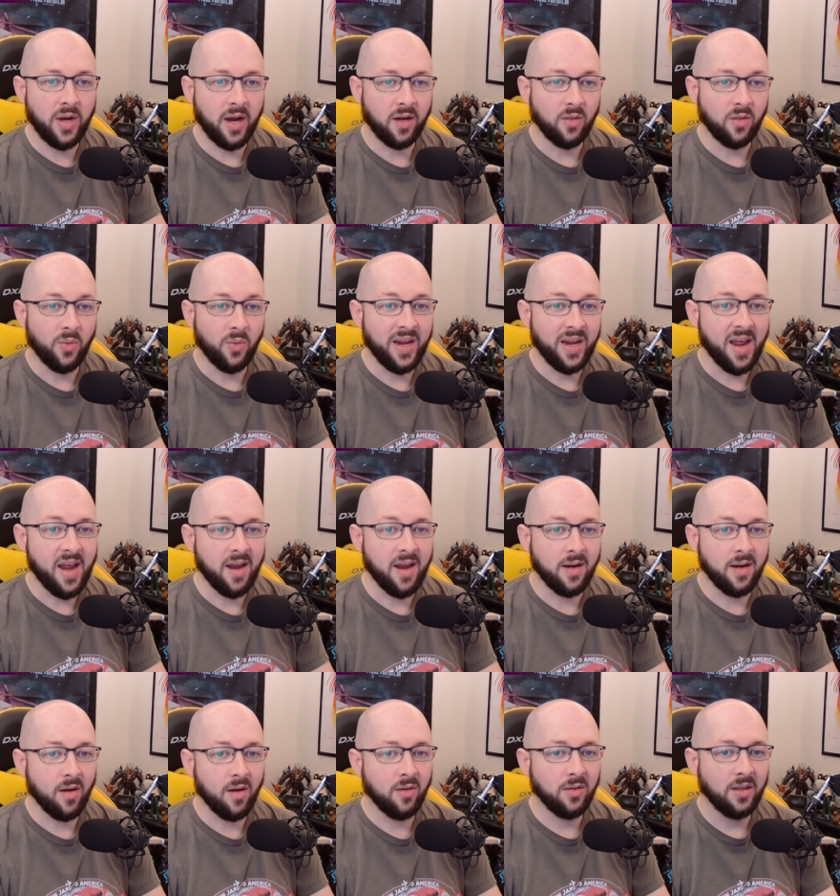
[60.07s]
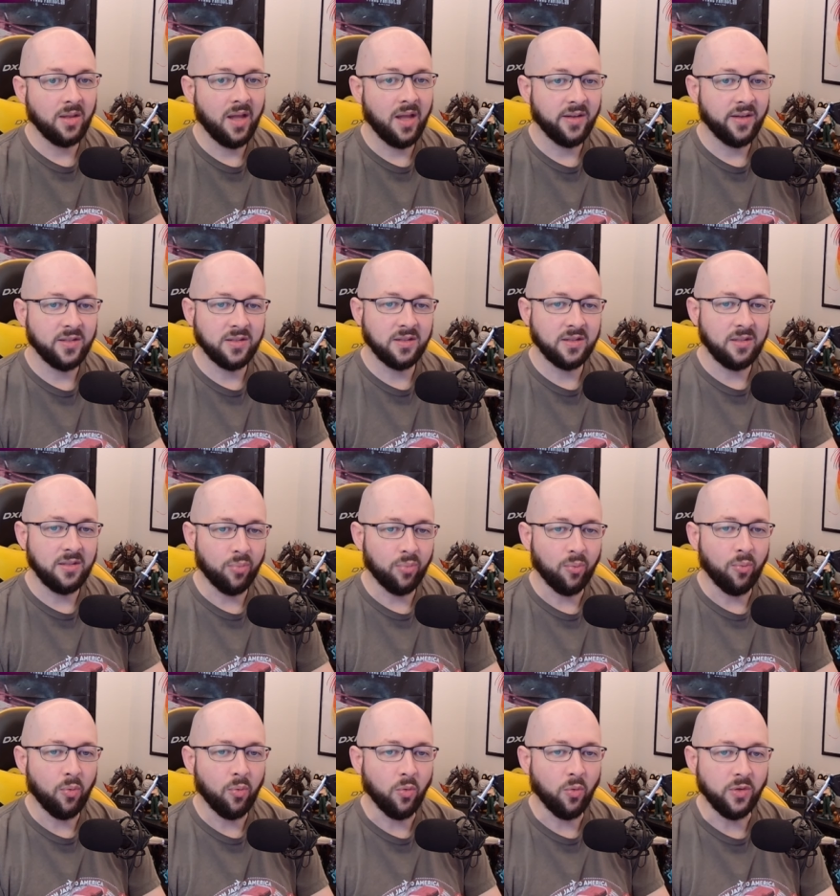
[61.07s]
the way and our last sleep
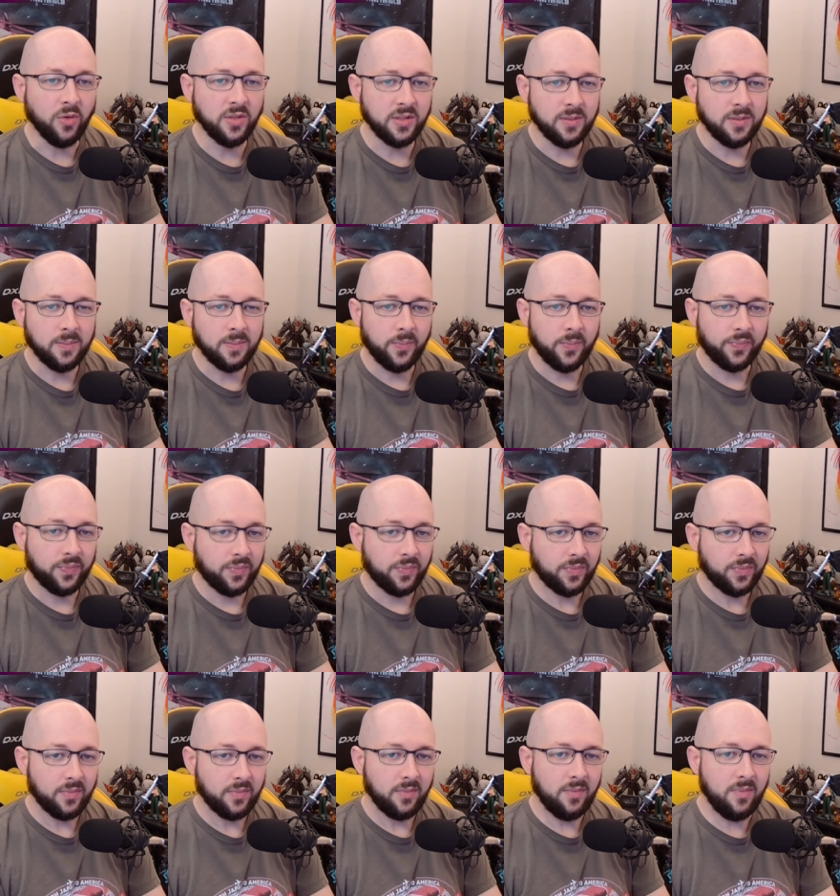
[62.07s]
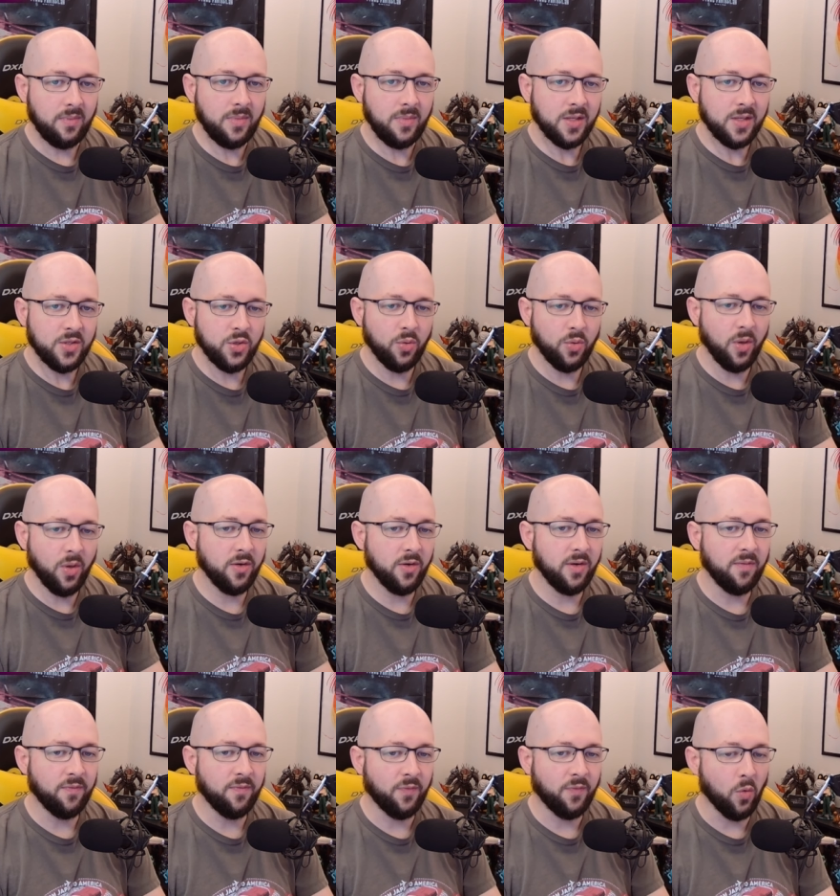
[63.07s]
report.
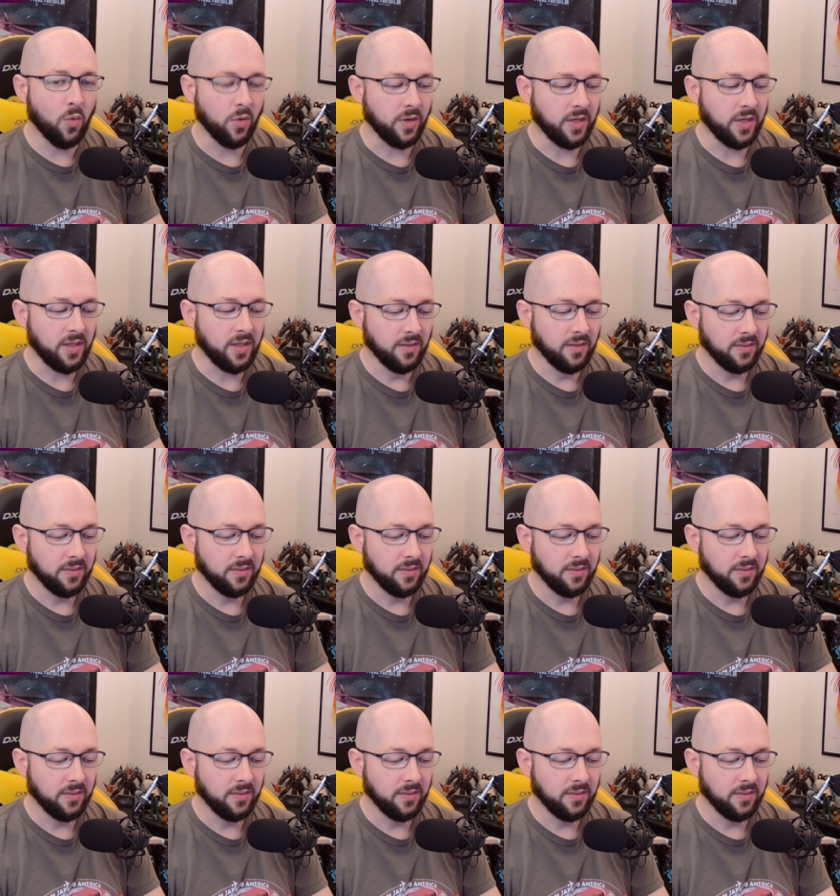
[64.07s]
240